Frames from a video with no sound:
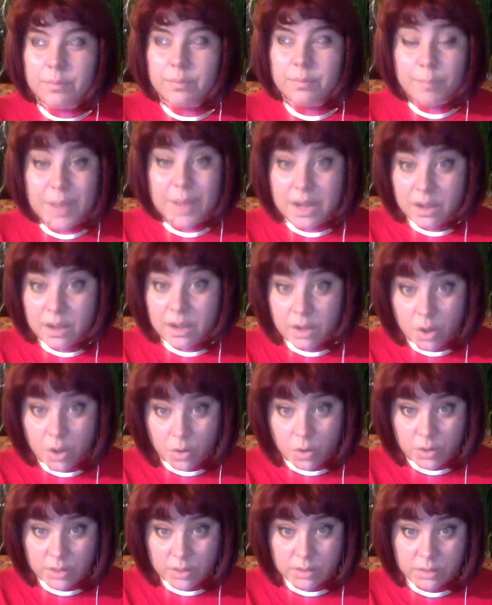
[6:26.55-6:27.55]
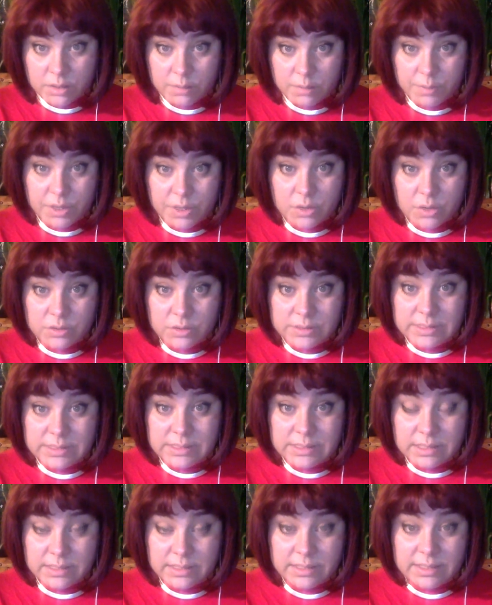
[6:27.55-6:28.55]
melancholic, because these
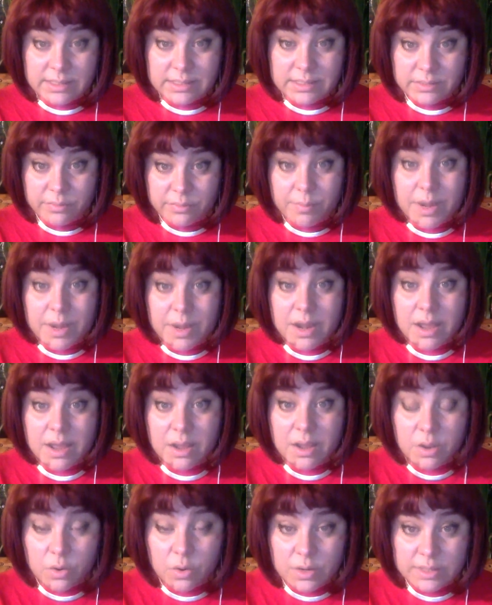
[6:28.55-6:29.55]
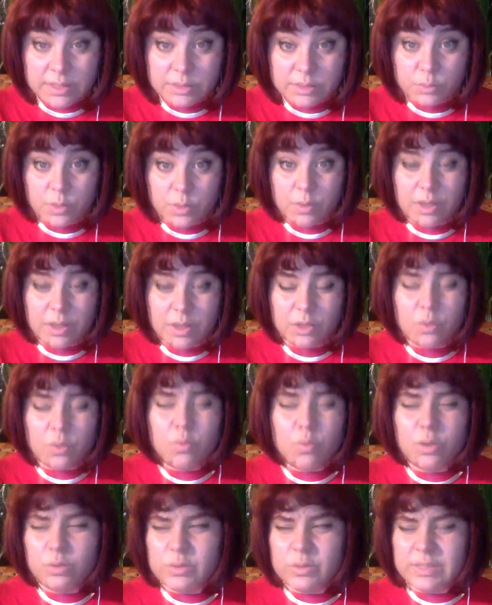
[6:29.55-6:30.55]
are degrees of melancholy as well. I don't
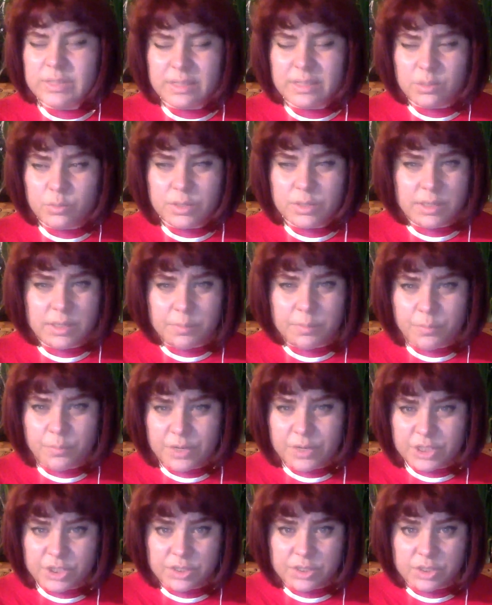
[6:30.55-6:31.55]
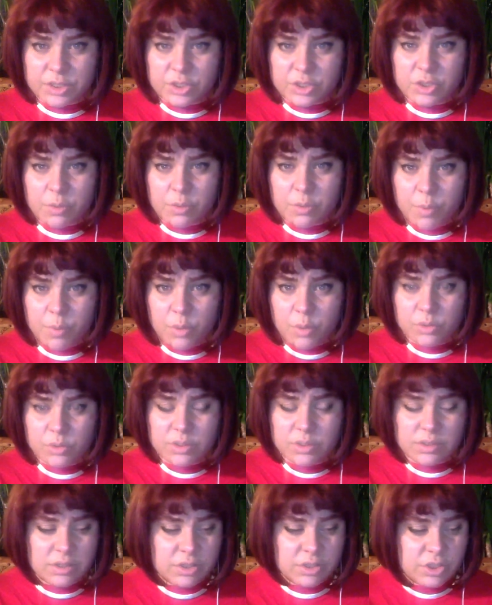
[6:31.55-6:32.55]
want to say the word depression. It's so
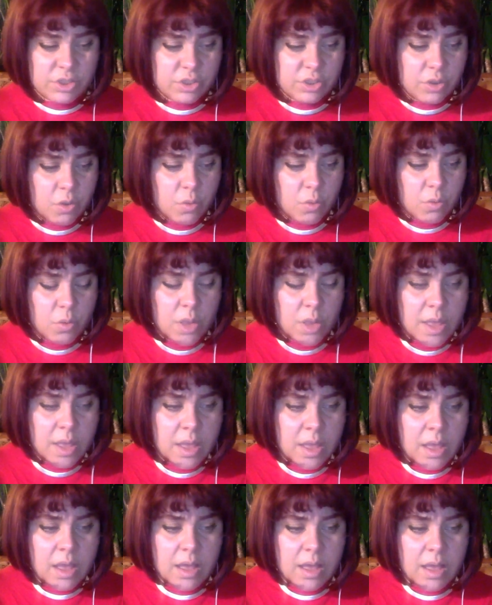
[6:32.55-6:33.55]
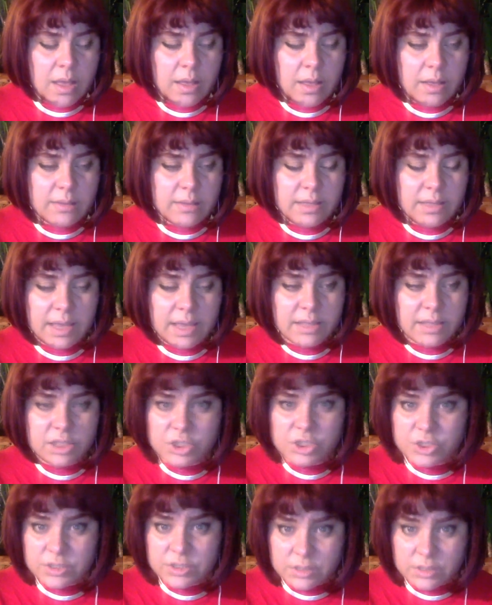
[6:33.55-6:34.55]
modern and so the
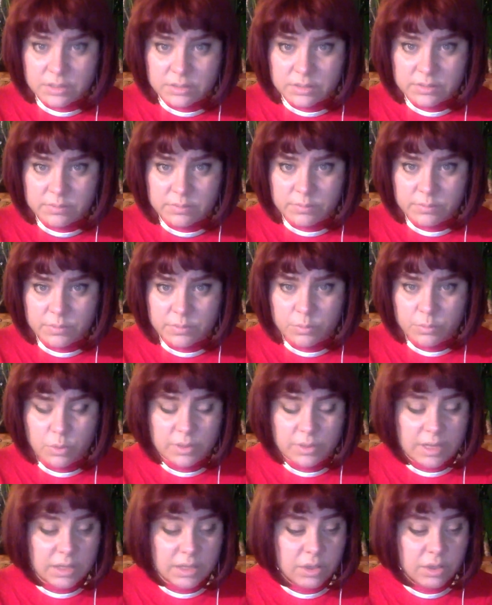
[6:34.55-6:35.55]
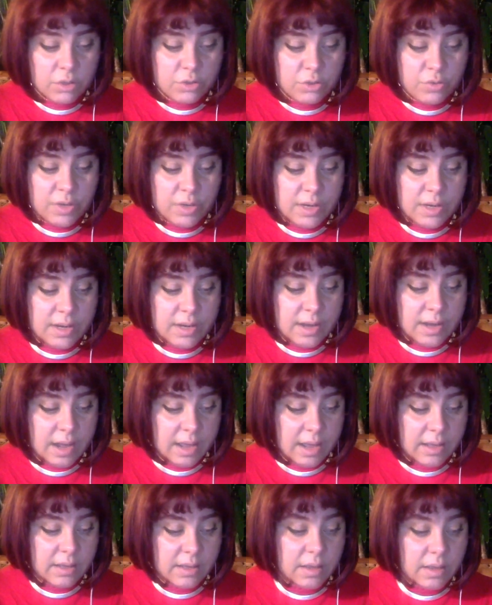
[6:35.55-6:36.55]
energies are what I don't really
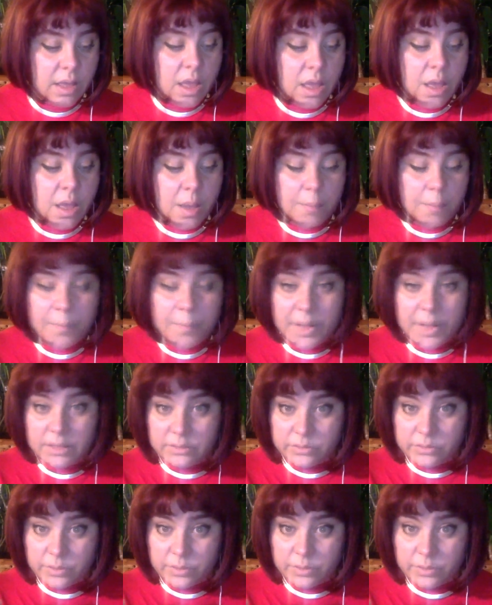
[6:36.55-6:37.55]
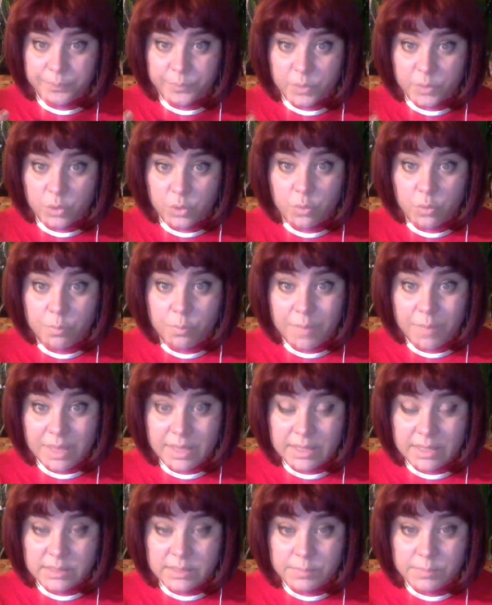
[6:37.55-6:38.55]
like, but you may
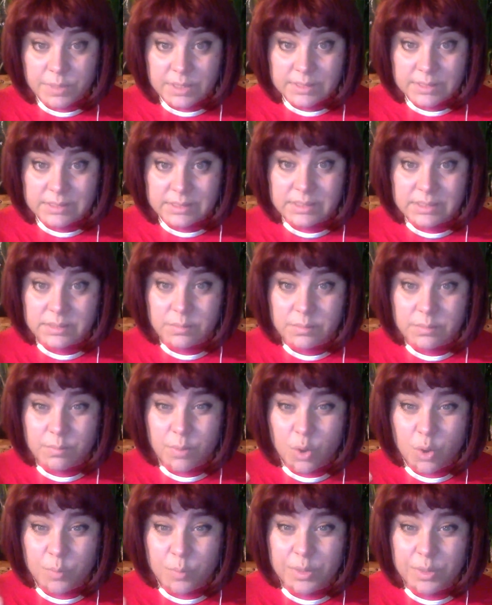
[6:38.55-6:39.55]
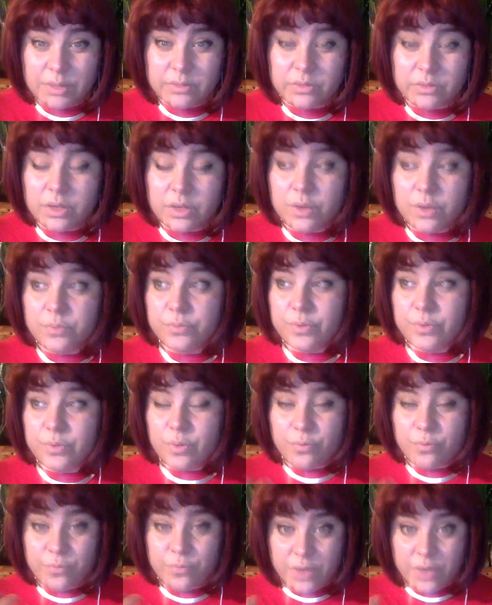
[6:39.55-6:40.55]
experience moments of
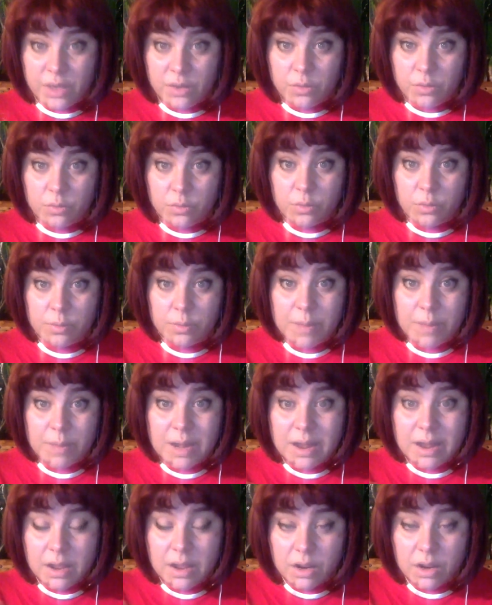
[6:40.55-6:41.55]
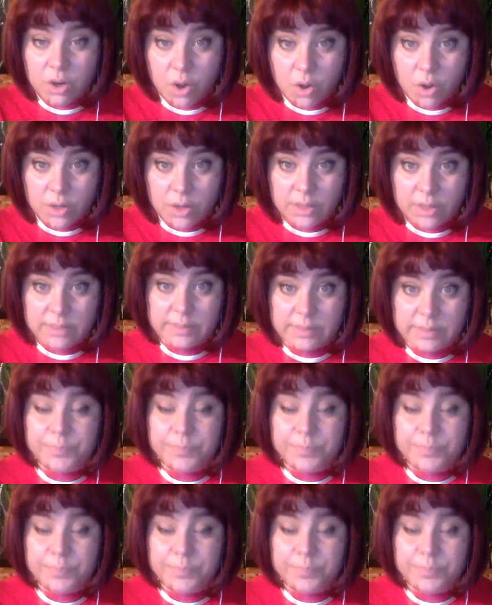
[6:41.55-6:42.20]
feel melancholic.